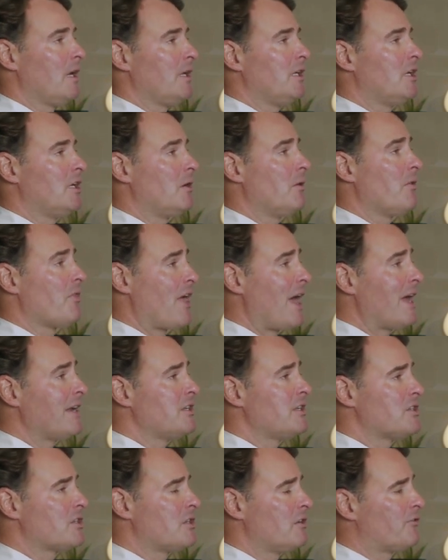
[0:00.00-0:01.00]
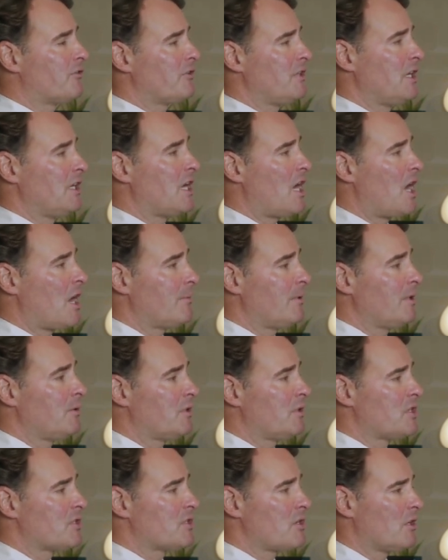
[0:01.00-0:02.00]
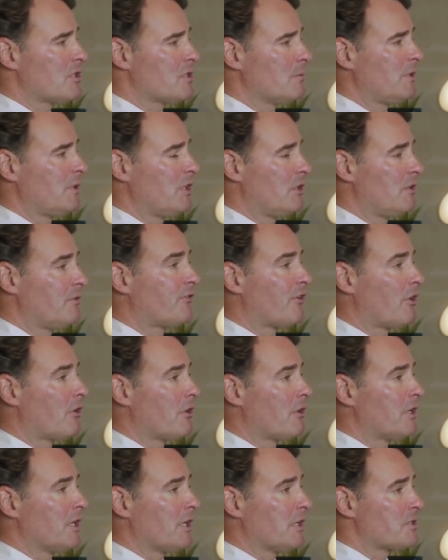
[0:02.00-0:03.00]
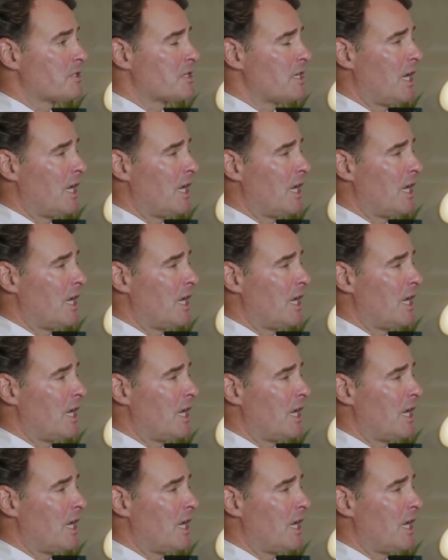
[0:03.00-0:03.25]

you know, that is good for the economy, which is ultimately good for earnings.